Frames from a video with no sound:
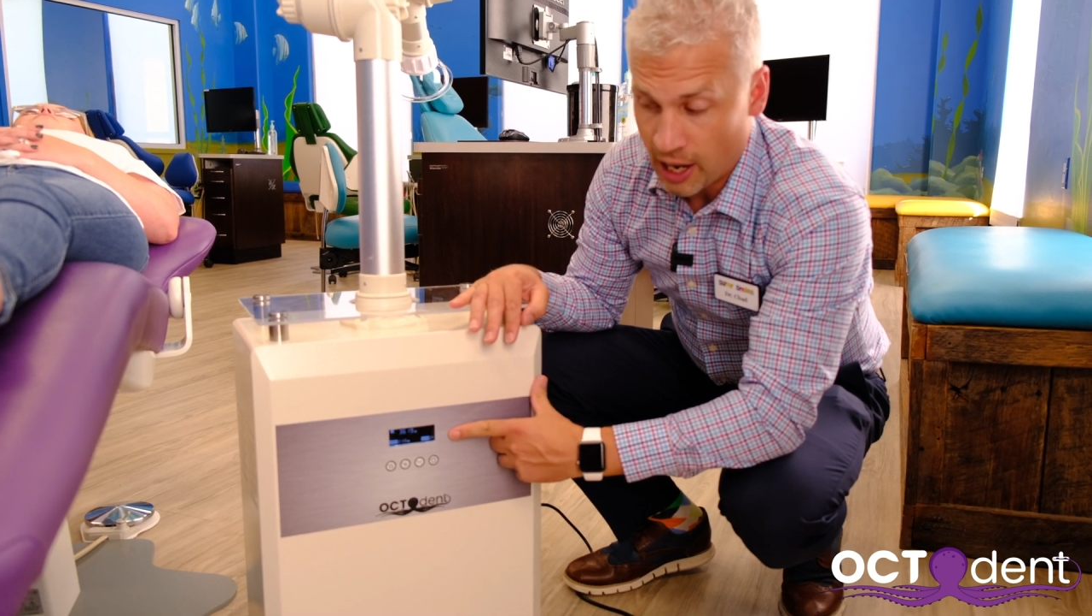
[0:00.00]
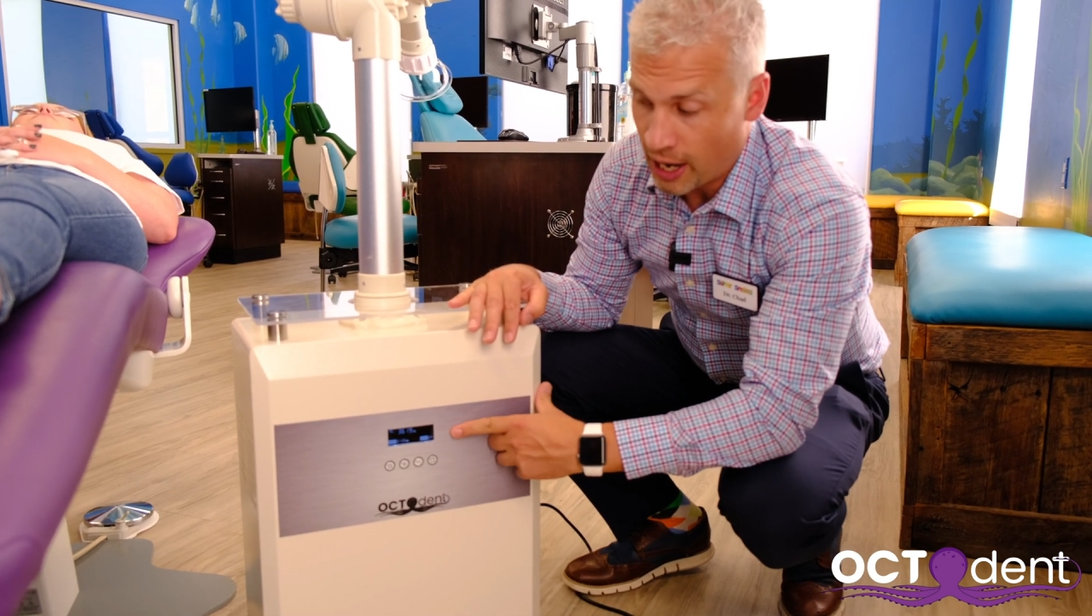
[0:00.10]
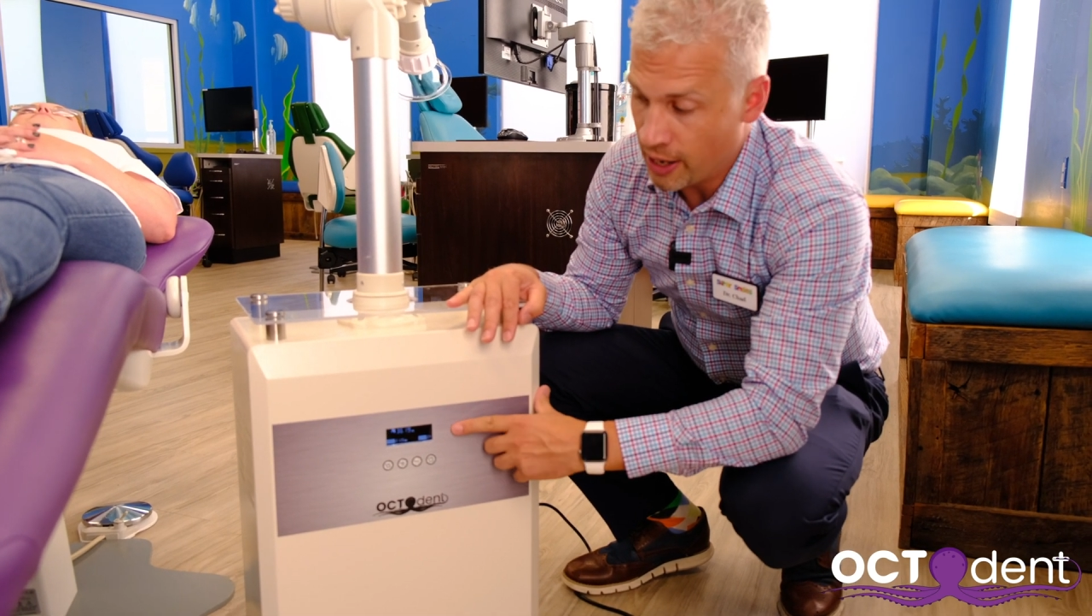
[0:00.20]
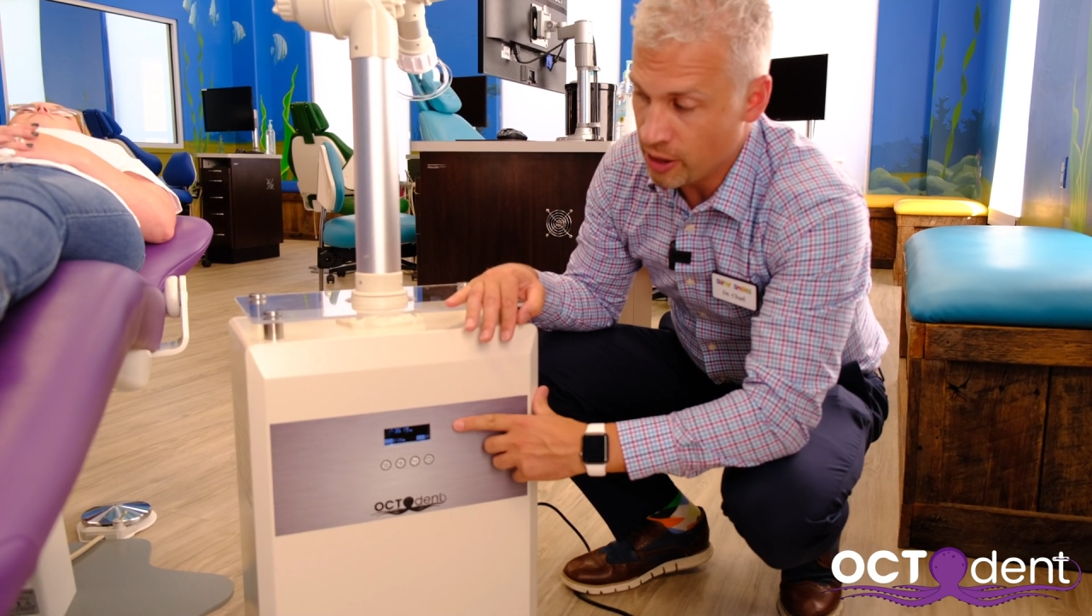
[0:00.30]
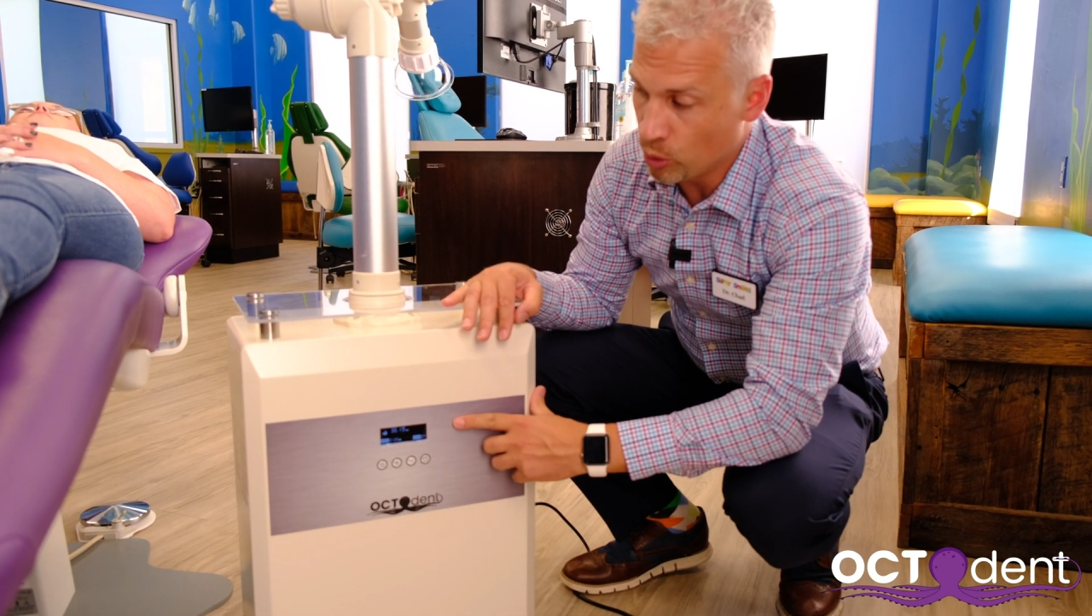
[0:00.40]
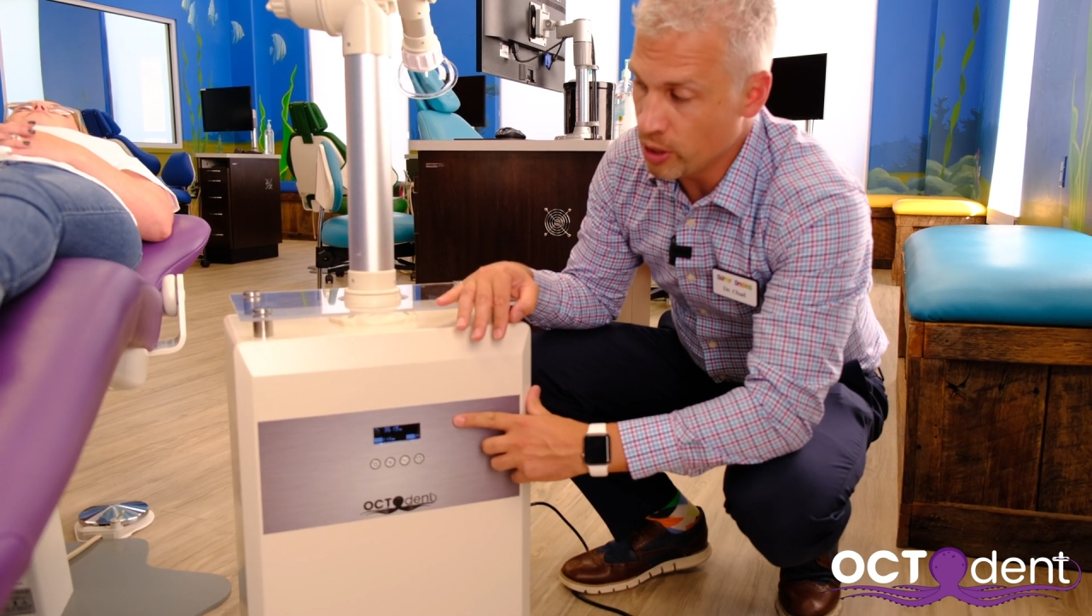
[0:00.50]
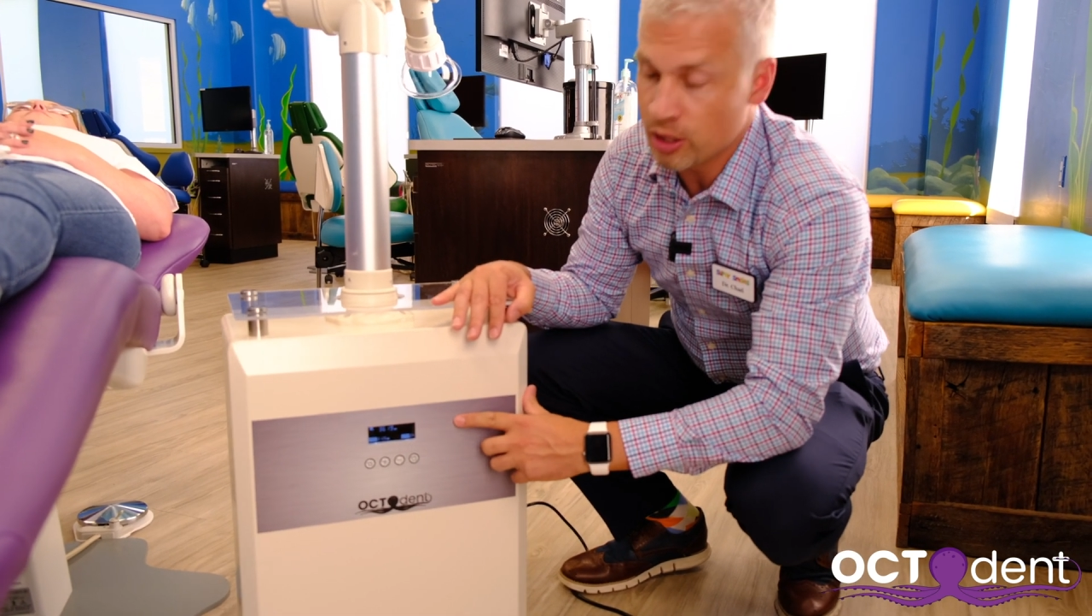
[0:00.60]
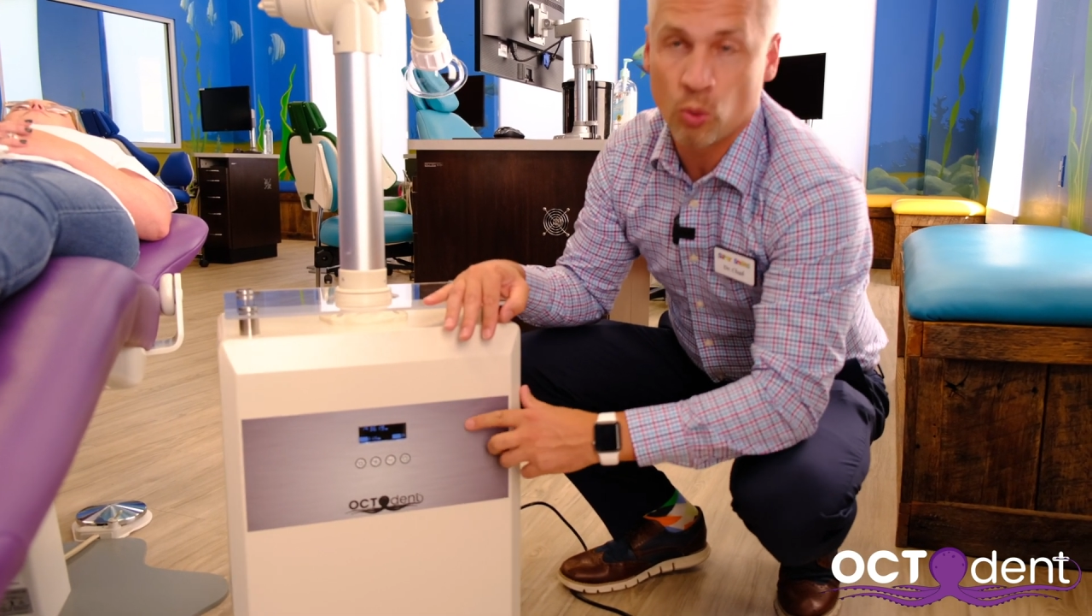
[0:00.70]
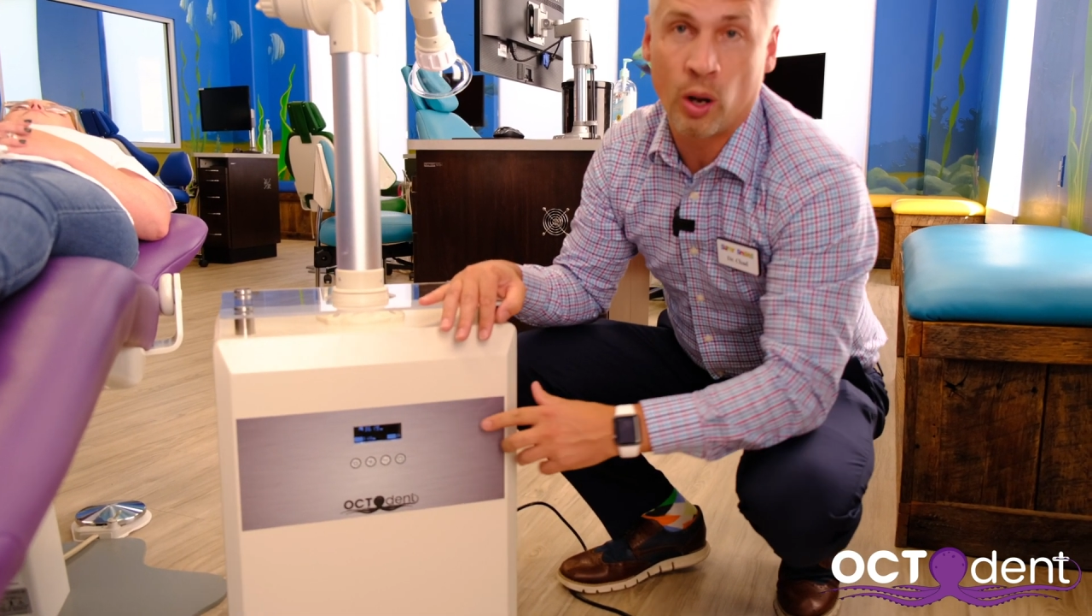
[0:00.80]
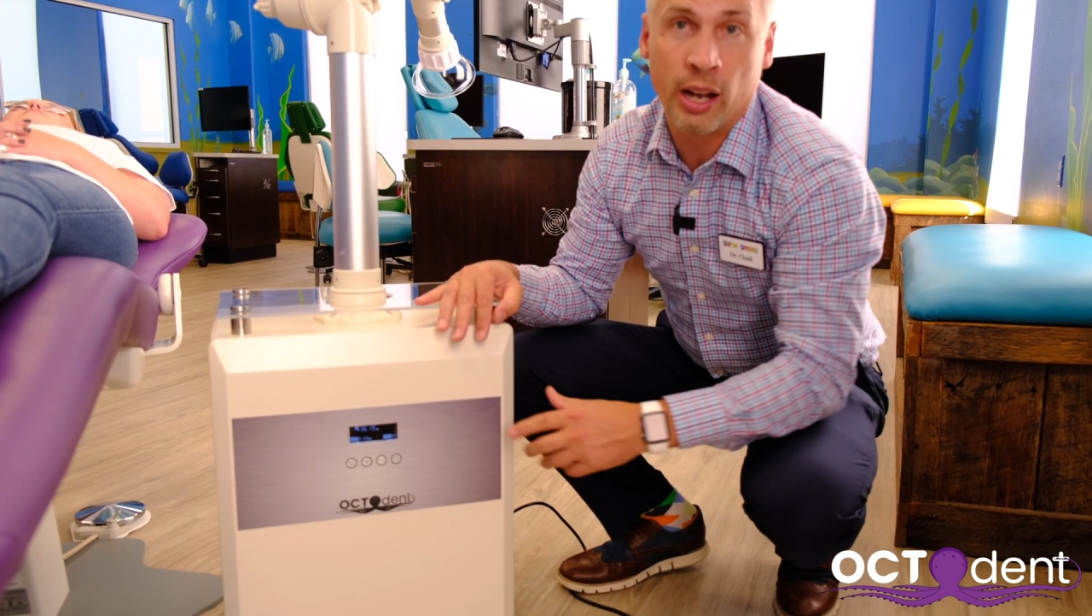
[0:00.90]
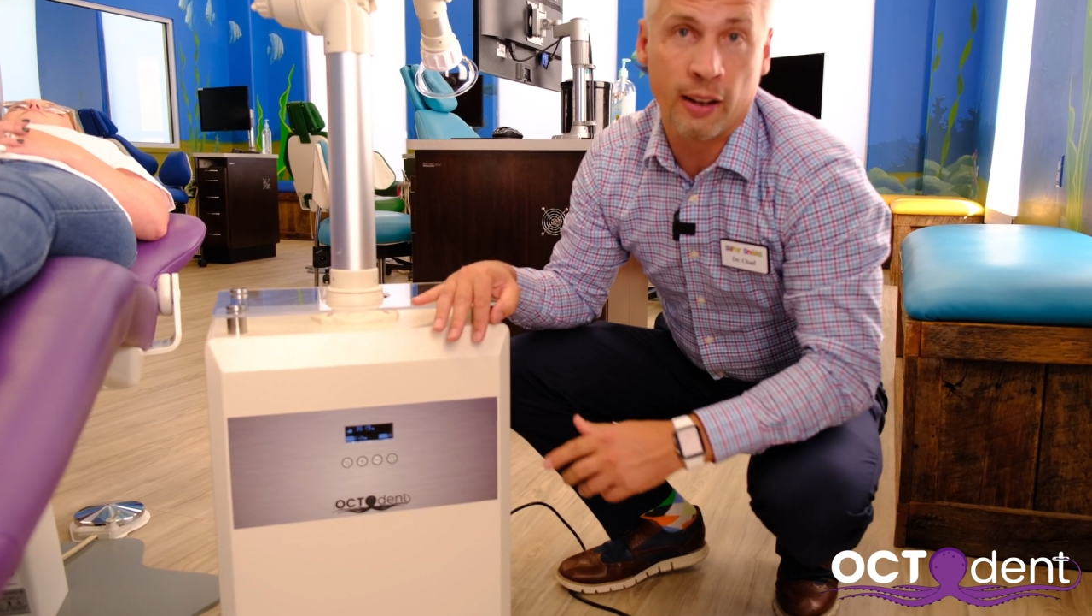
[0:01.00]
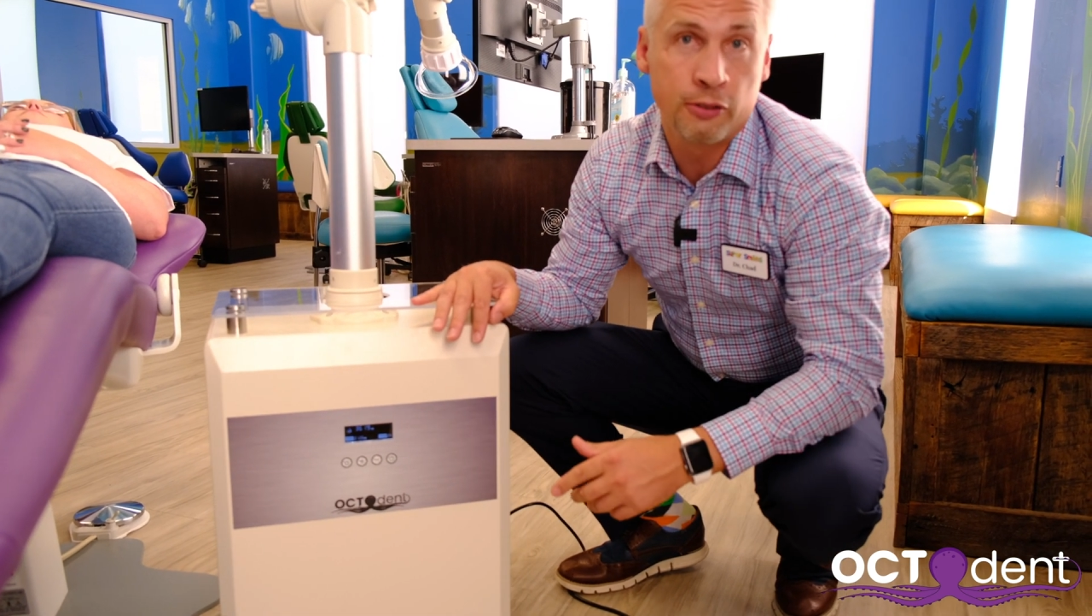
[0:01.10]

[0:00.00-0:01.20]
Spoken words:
And the reason why I've